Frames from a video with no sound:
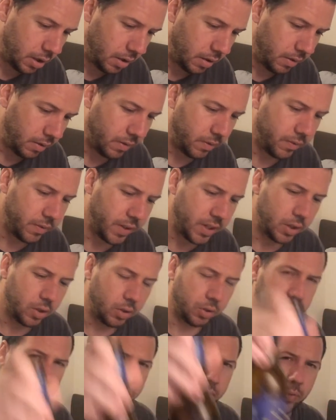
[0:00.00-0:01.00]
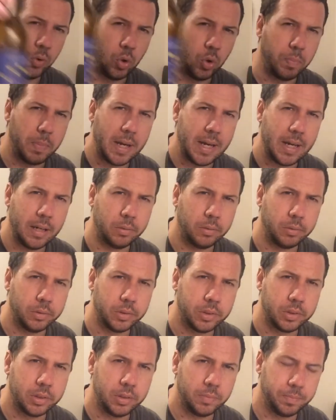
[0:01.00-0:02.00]
I think, costs four
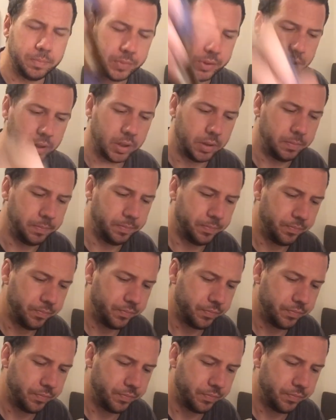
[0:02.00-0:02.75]
pounds. So.